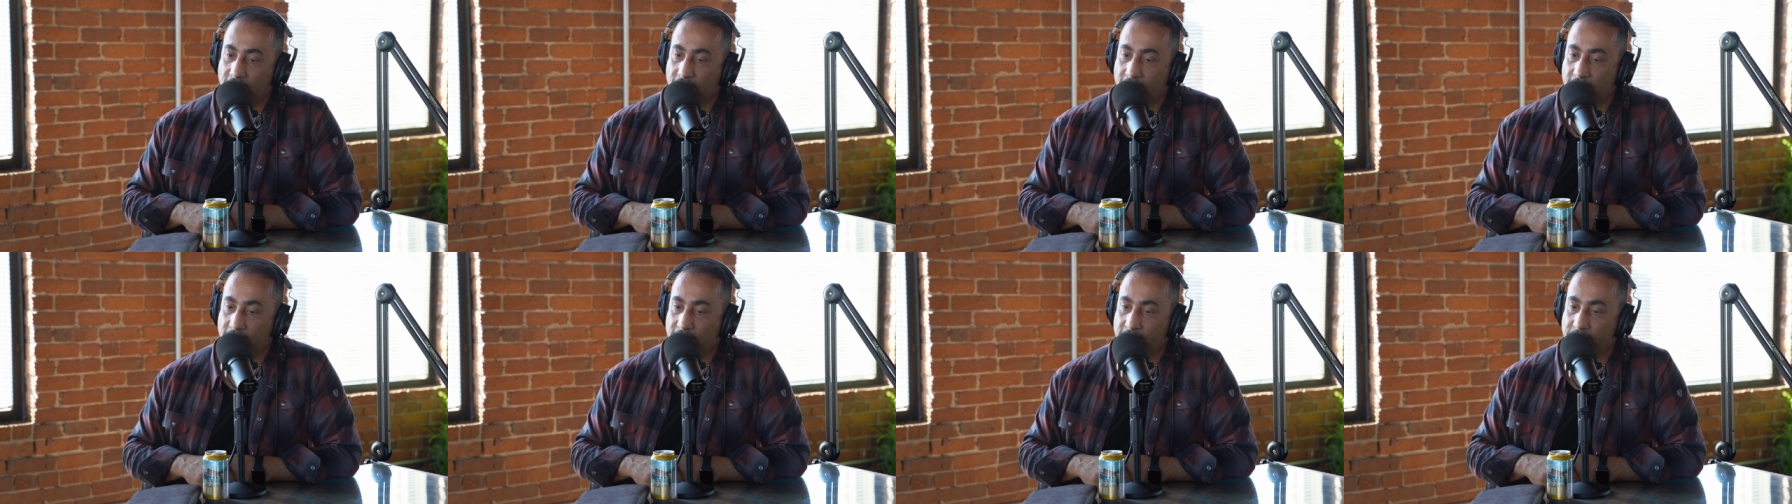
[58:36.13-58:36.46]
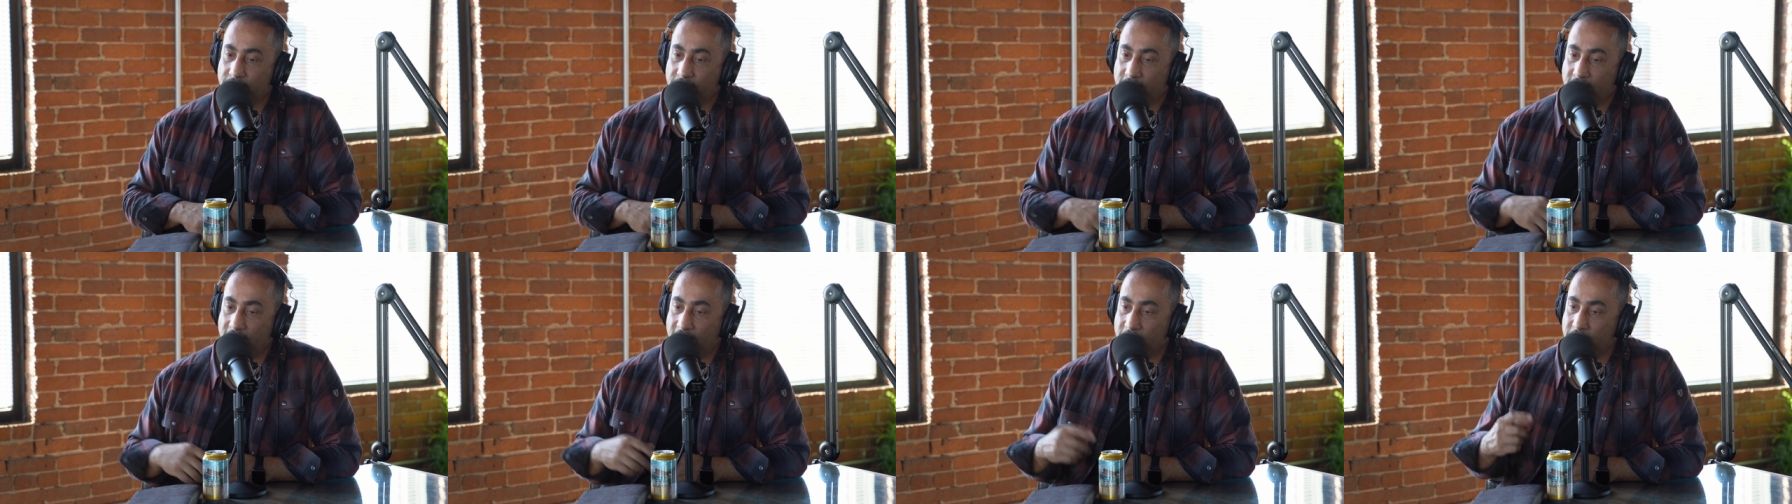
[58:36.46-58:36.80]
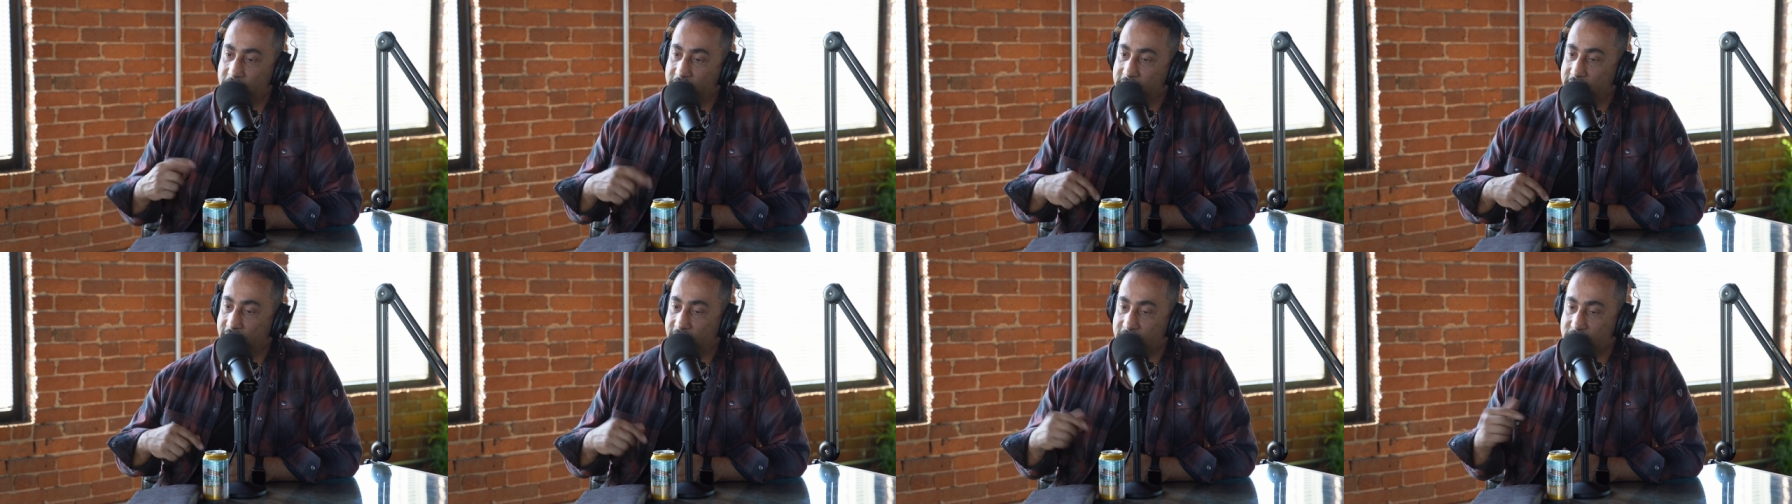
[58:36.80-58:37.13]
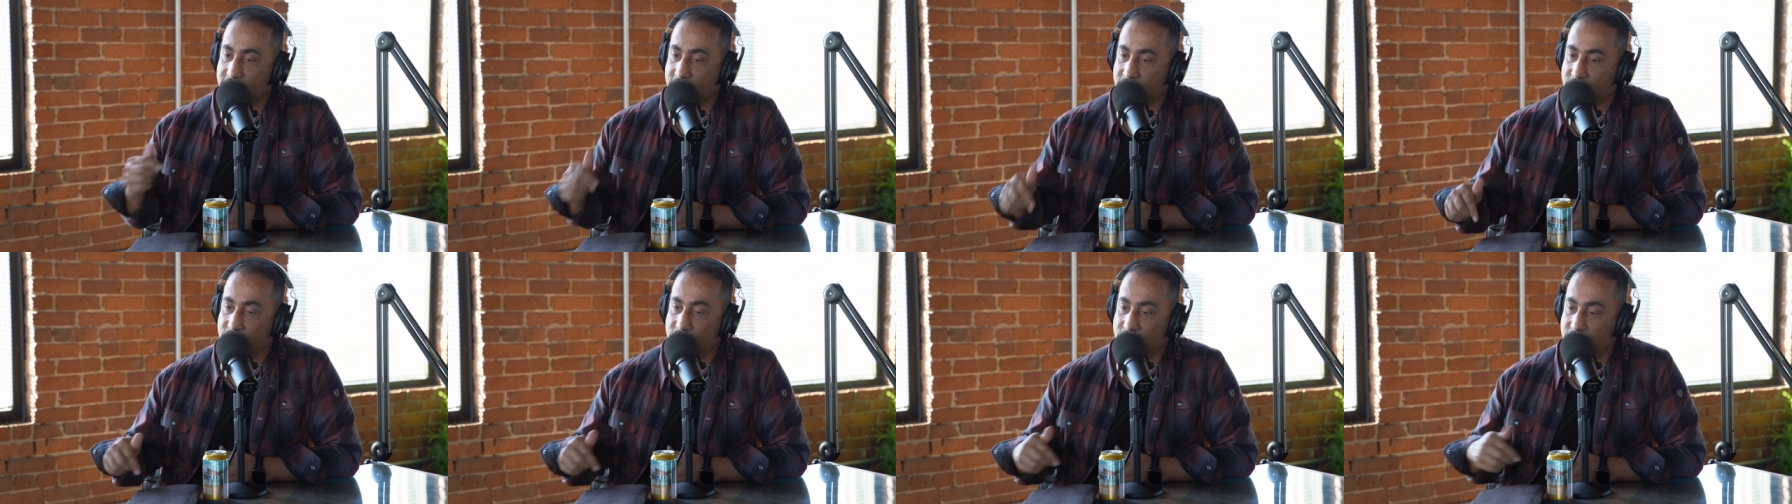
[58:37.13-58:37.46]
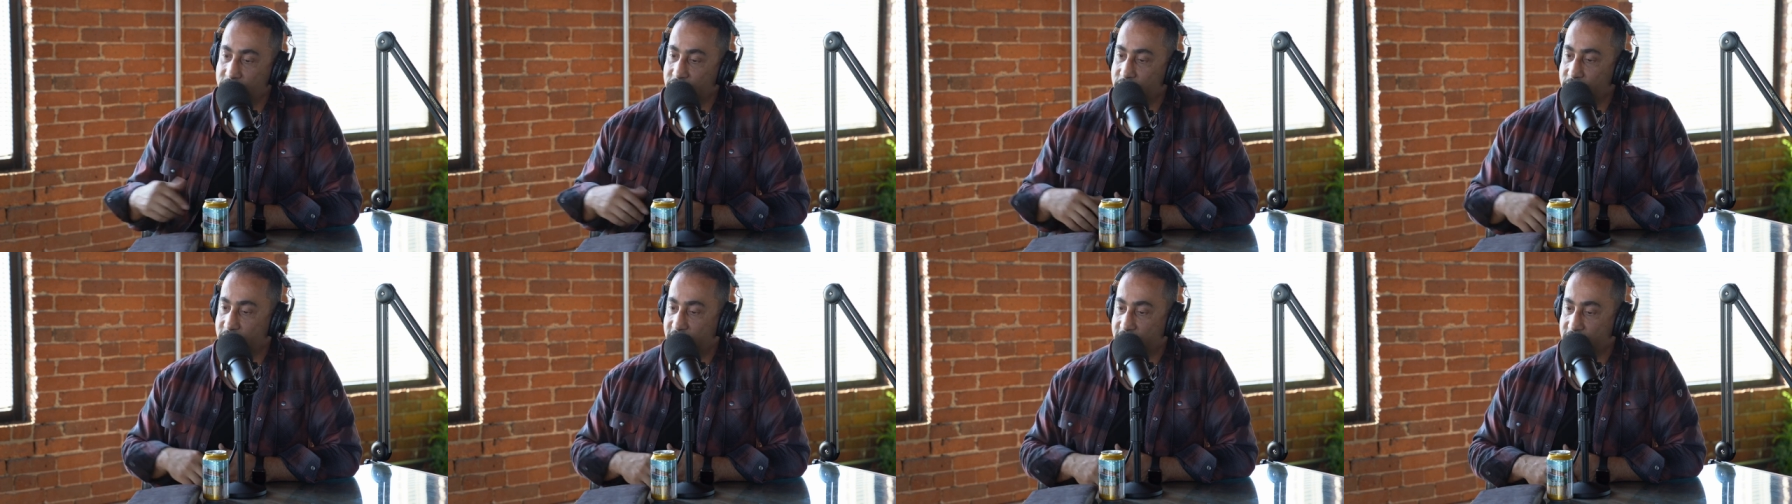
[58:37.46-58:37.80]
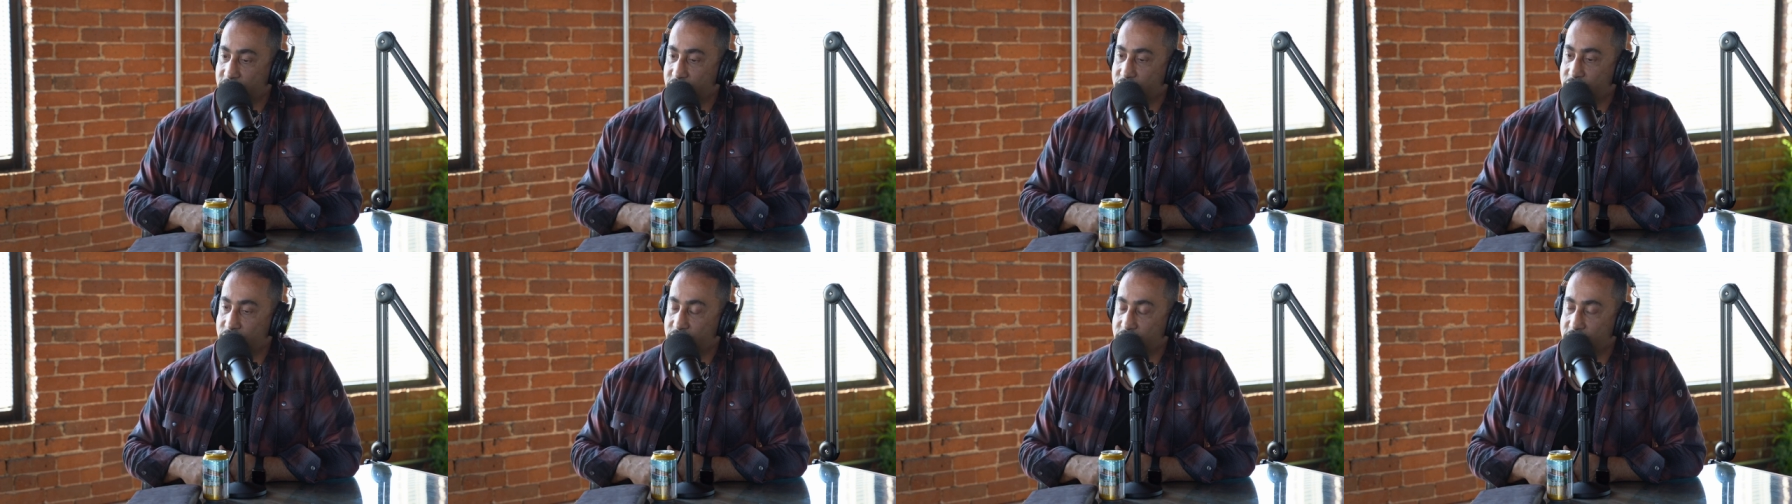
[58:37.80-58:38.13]
I'm in Texas, she's in
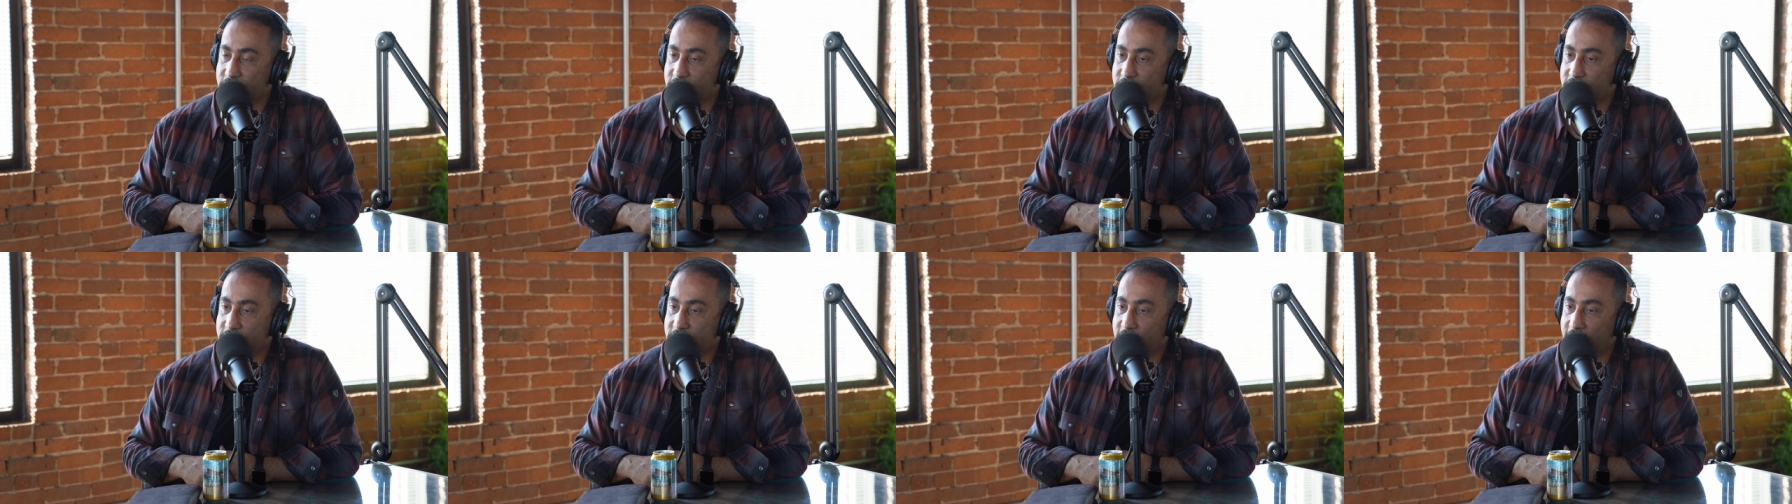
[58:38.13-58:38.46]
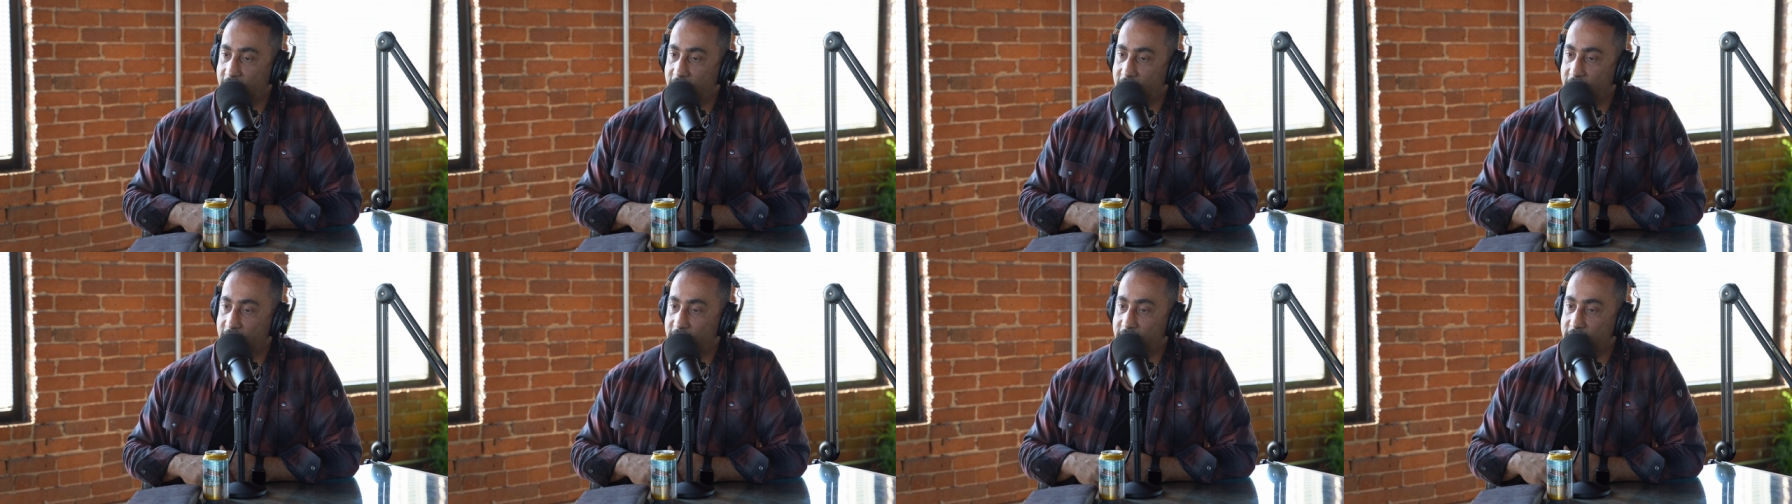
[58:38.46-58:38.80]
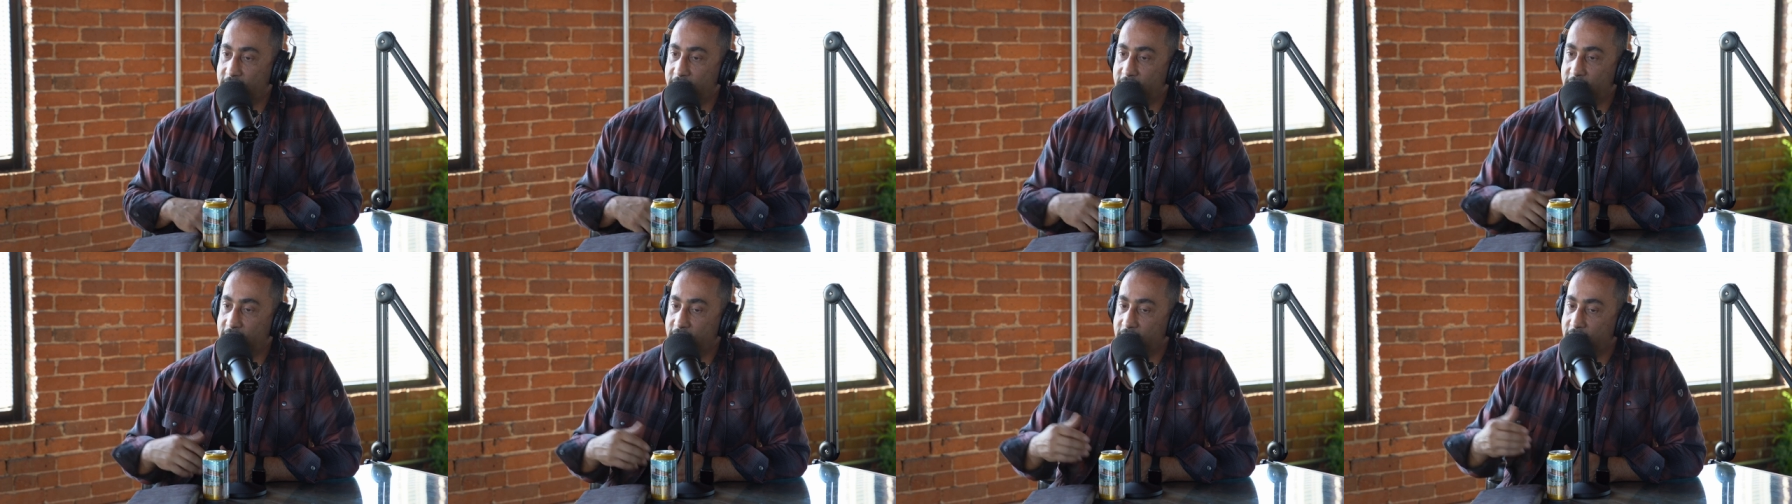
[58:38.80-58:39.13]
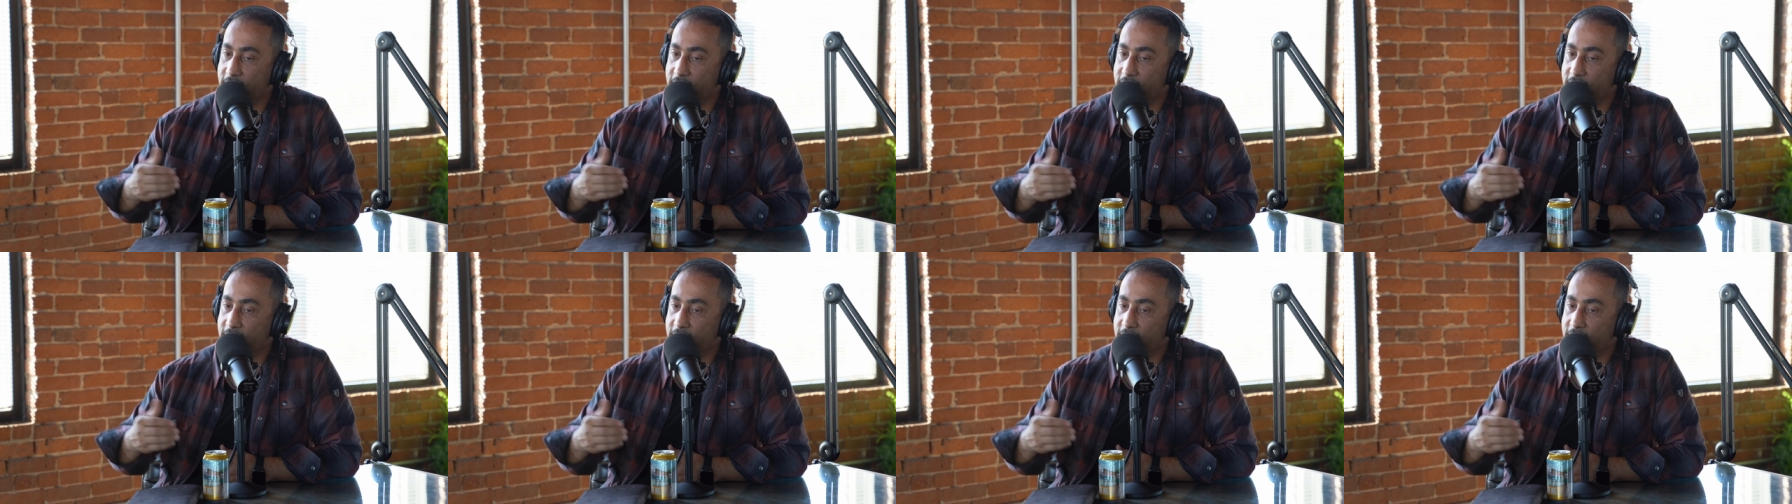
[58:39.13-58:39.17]
Massachusetts, and